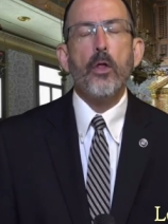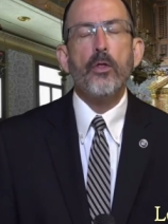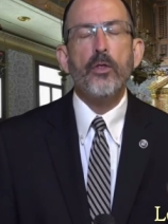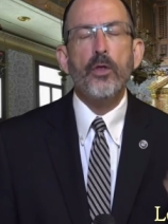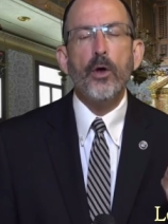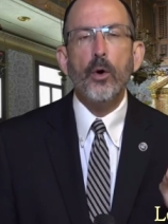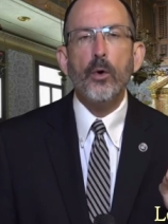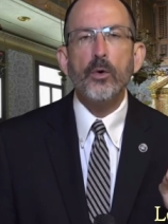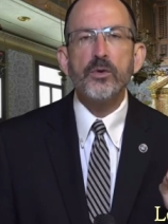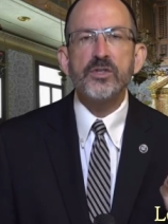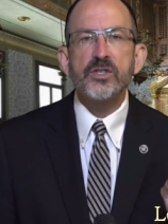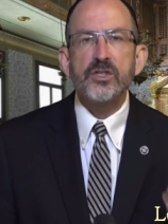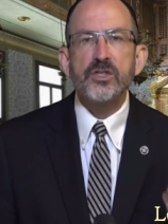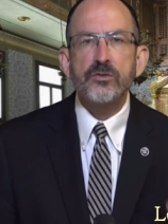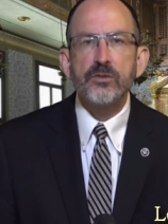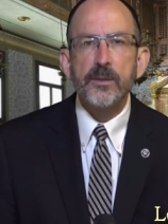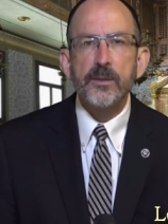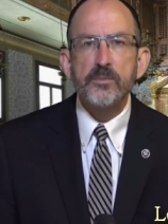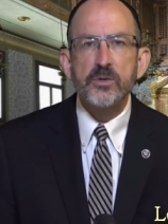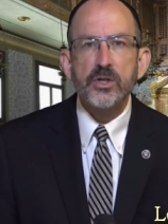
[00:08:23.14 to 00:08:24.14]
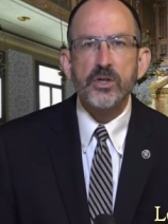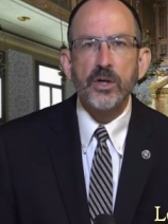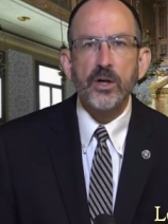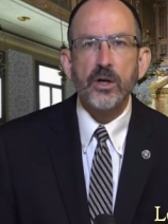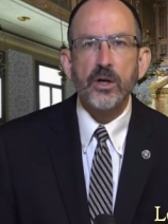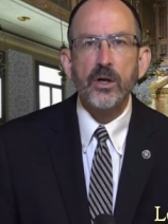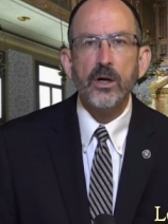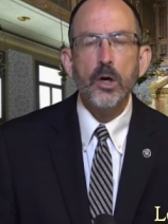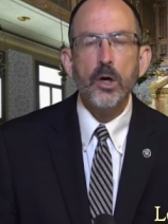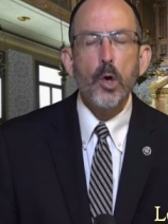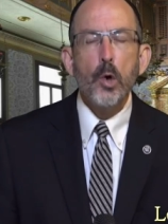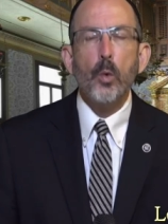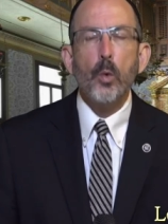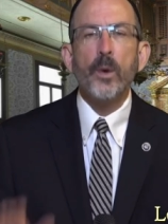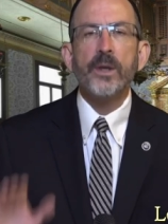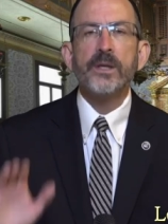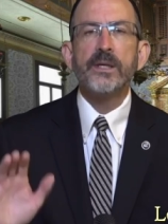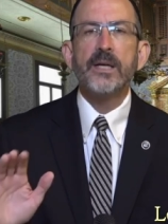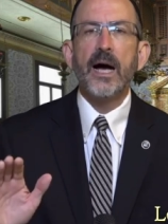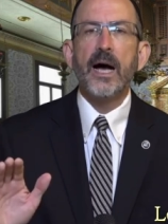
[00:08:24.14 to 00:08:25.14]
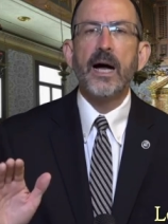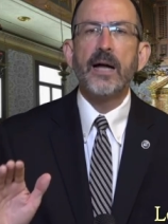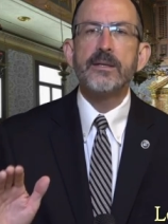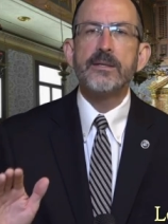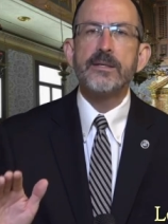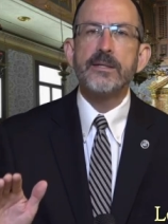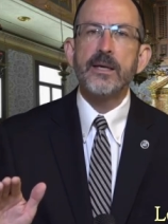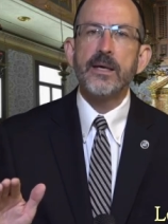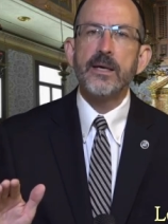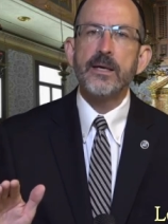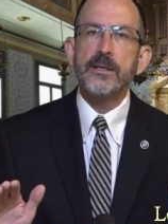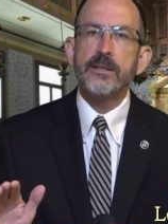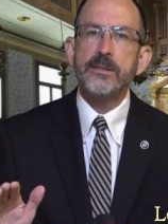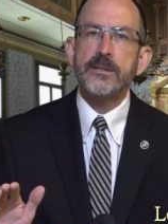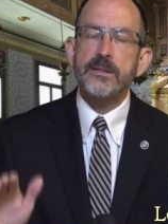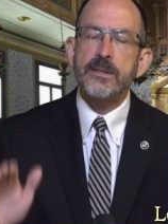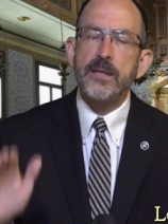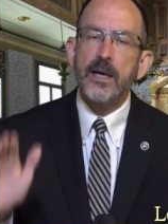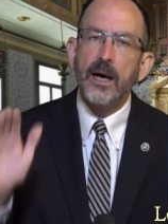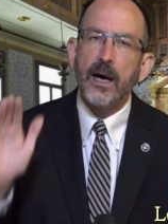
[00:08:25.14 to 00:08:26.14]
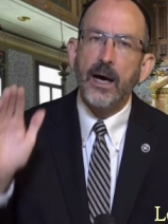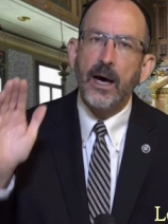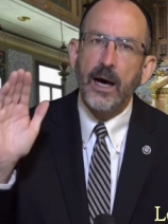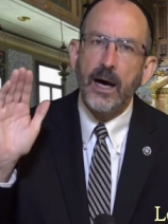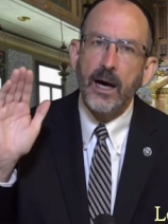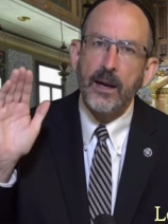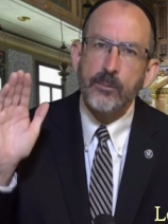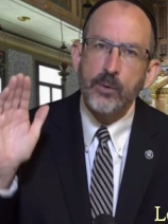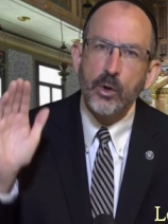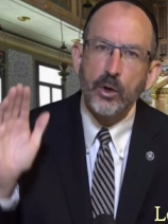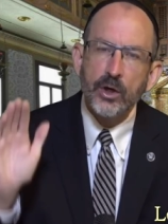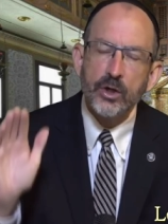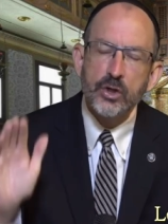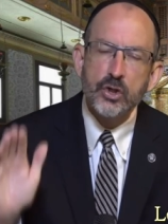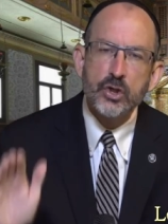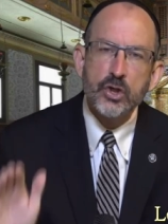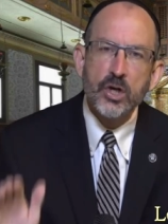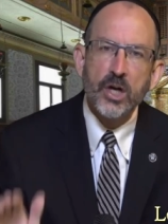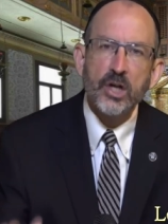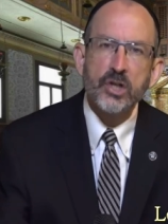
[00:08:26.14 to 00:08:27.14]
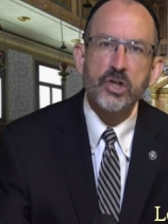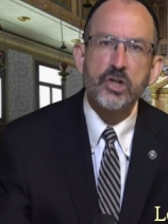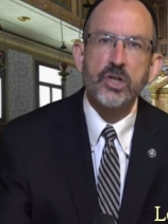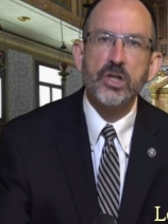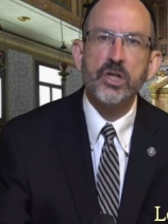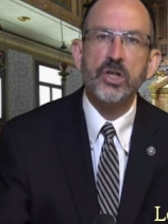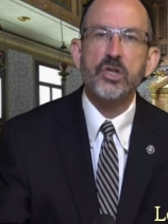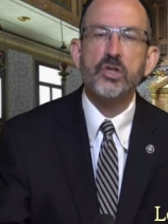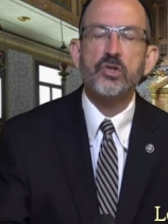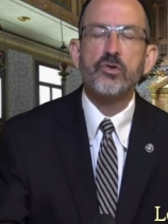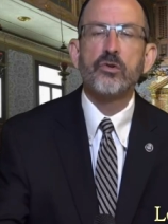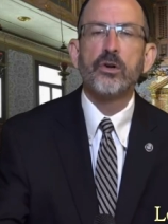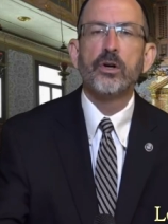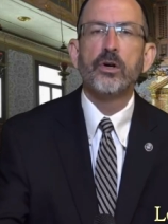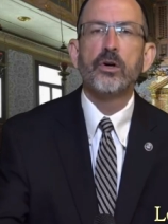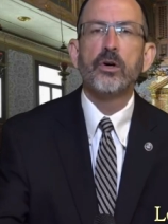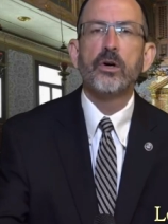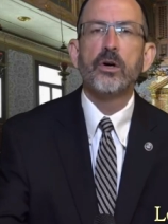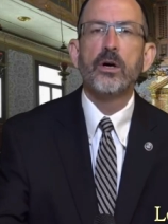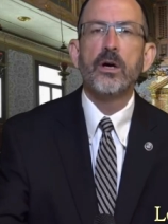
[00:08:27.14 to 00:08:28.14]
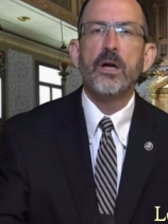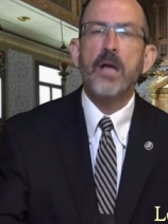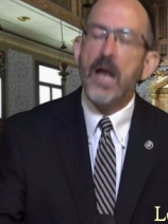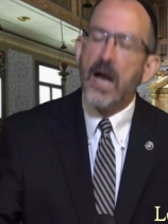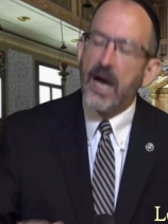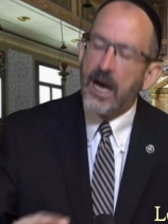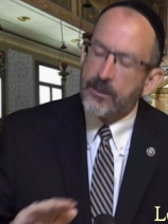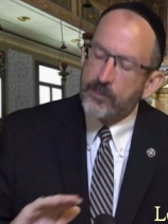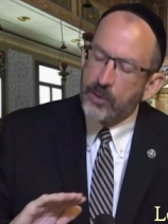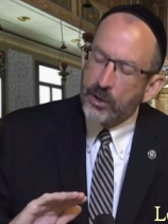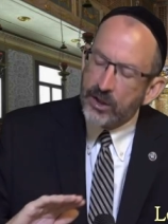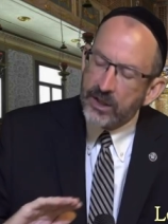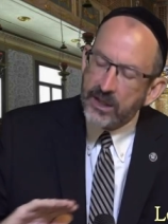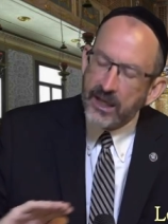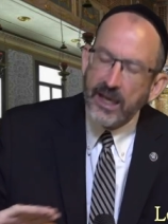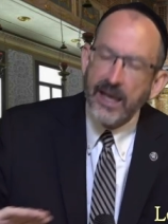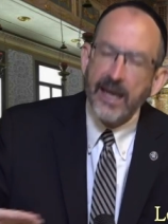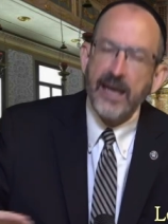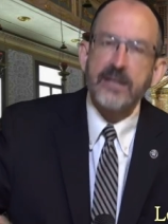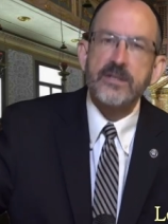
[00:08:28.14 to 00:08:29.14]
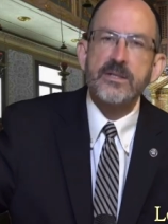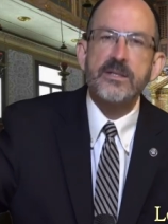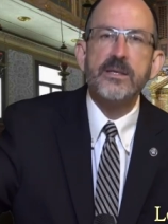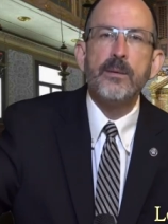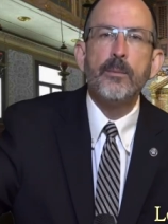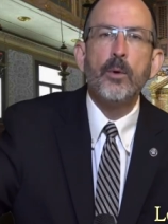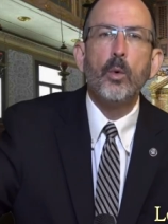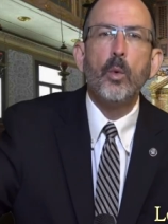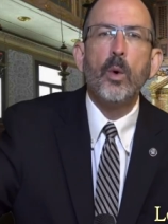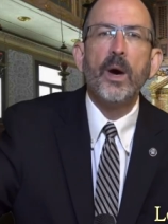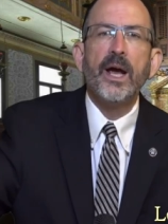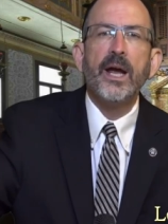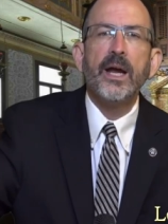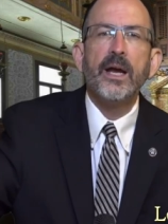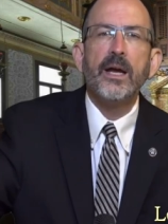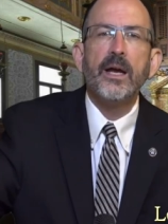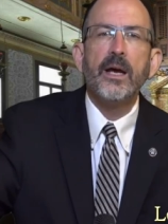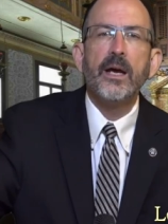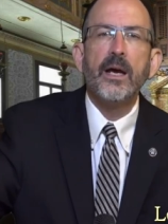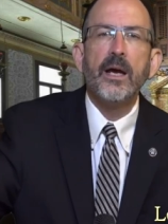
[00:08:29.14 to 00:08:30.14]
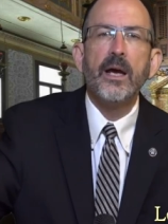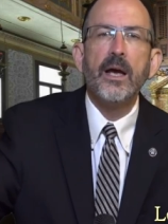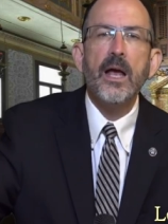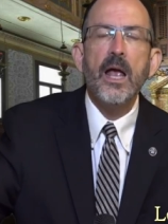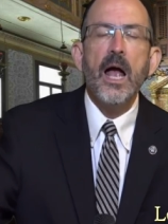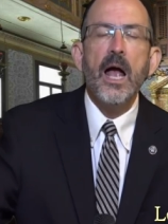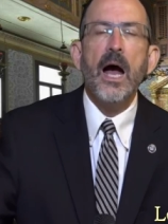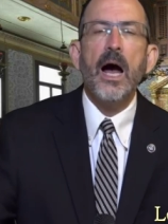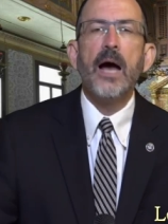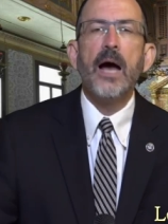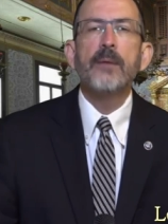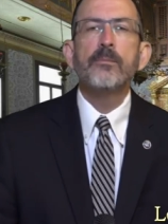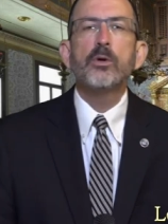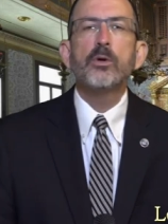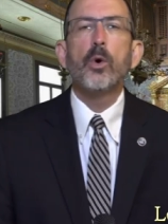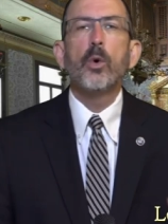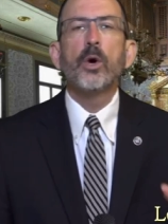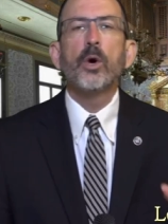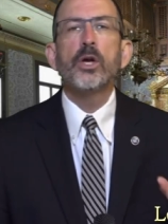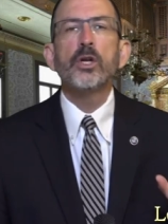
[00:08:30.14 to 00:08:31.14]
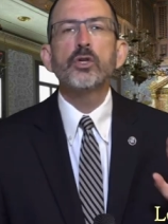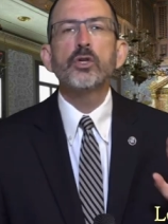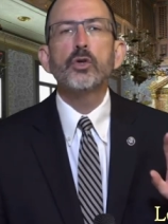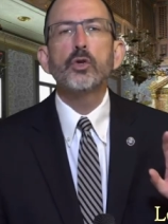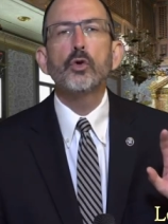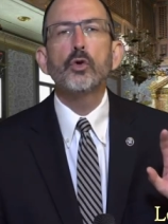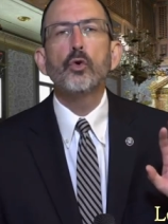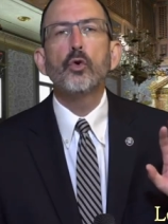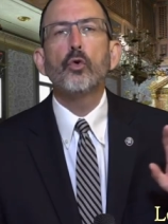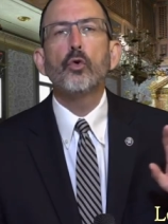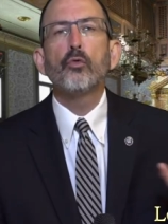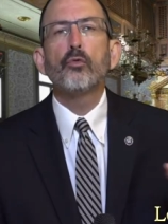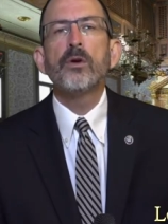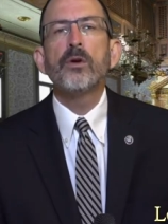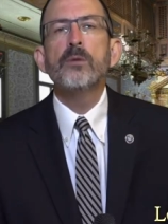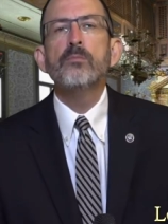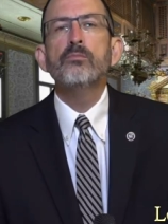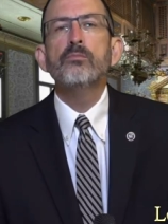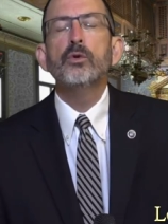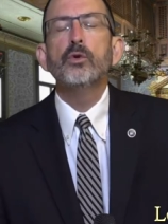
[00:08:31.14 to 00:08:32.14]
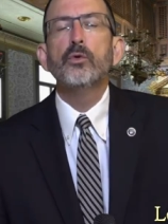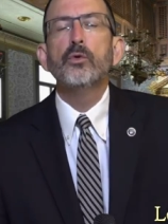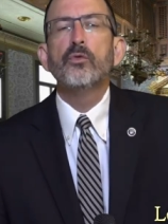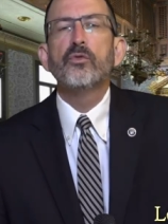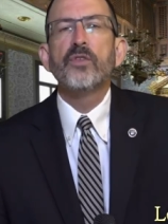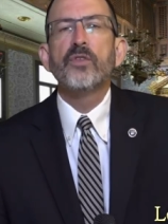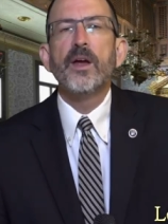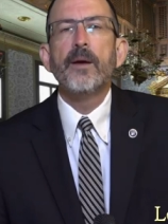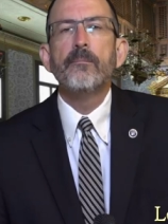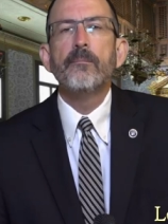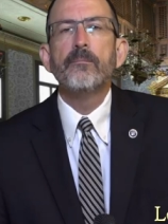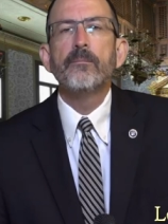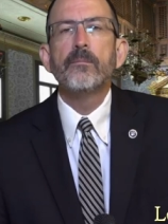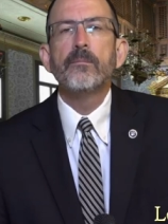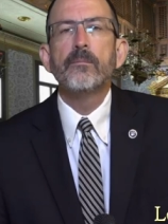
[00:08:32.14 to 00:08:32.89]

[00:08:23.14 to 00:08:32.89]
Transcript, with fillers: those scripture when God says, I'm going to judge Israel. I'm going to cast them away. I'm going to remove them.